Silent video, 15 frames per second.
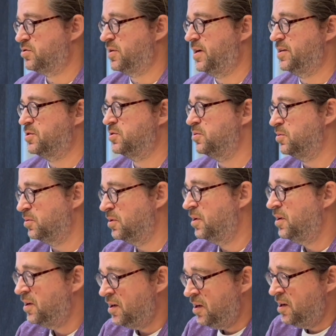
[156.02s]
try to
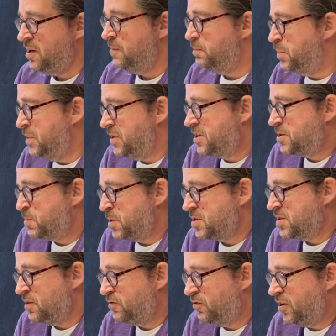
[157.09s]
build
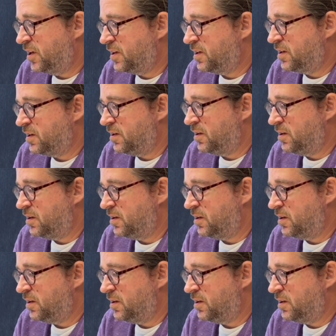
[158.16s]
specific